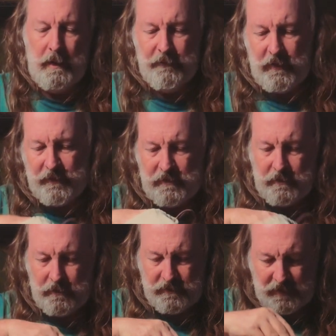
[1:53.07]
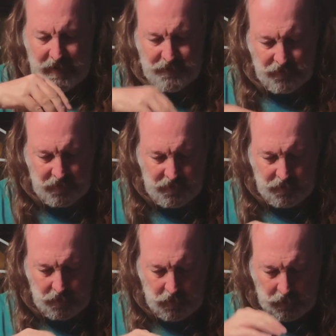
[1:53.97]
Got this little satchel
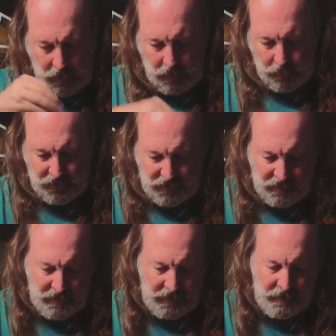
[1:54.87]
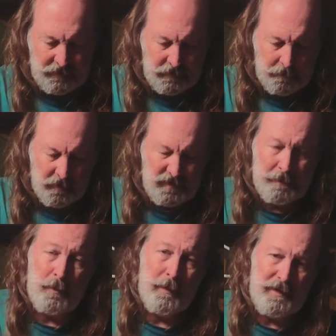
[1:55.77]
here, which contains
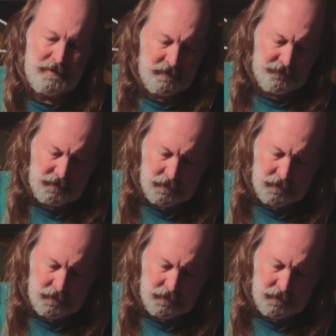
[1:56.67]
multiple ways of